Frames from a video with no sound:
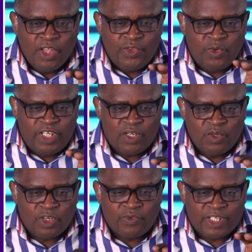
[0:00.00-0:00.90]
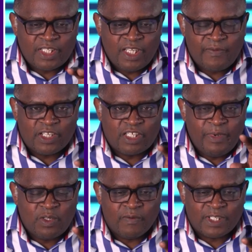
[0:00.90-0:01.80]
You did not receive the
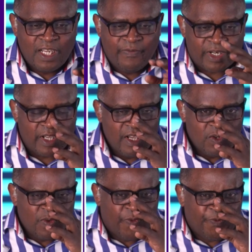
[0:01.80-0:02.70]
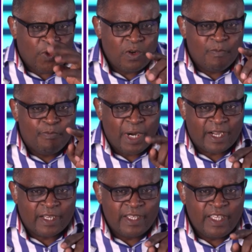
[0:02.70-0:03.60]
spirit of slavery to fall
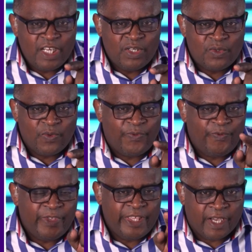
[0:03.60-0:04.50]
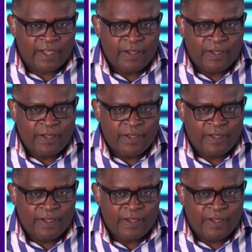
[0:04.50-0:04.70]
back into fear,